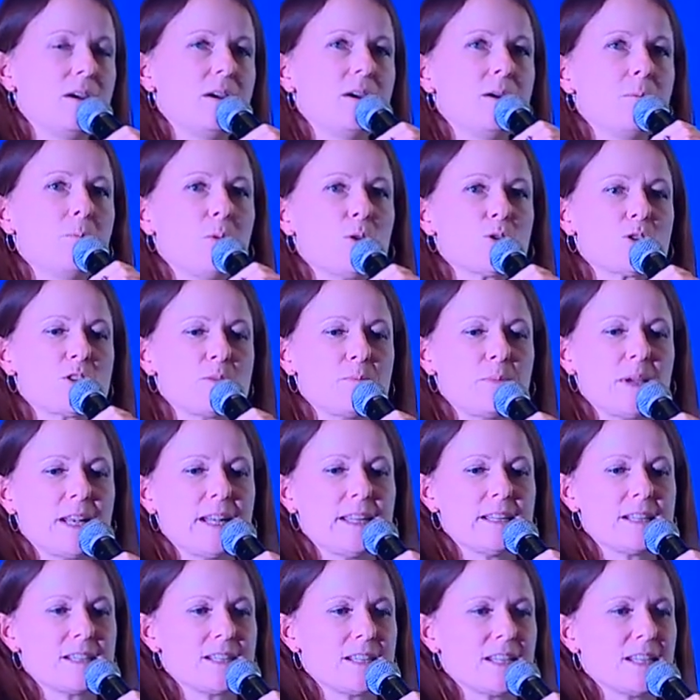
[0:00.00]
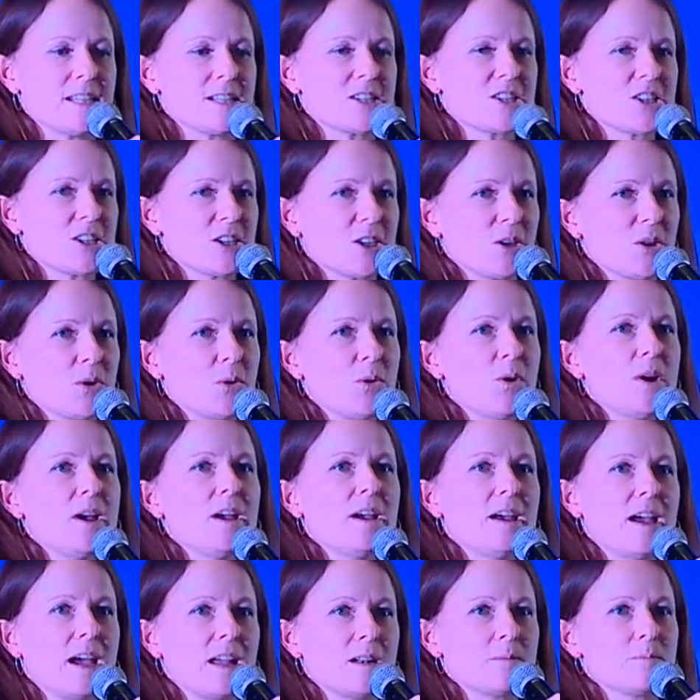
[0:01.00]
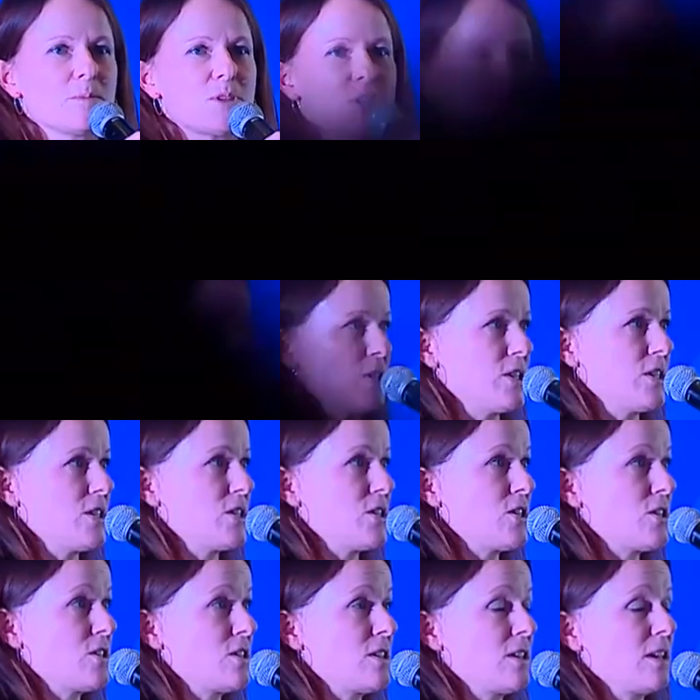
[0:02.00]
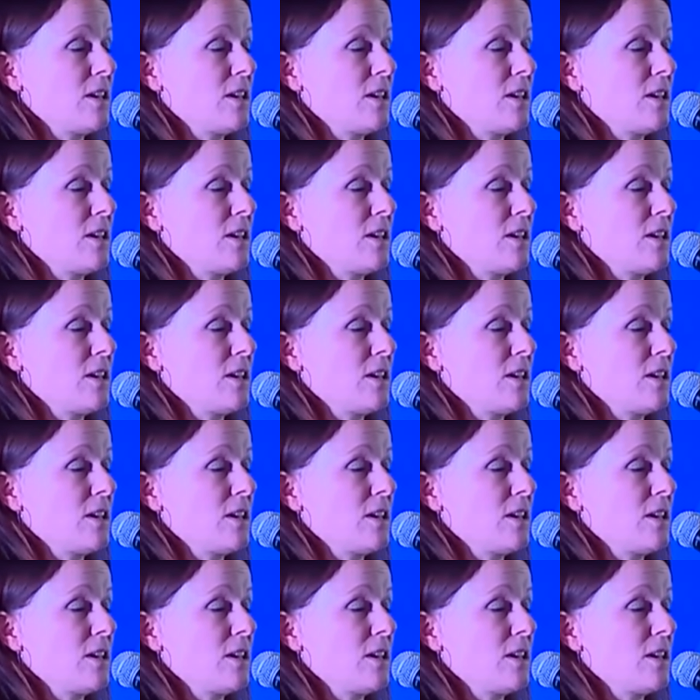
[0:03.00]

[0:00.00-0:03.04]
possibility to help students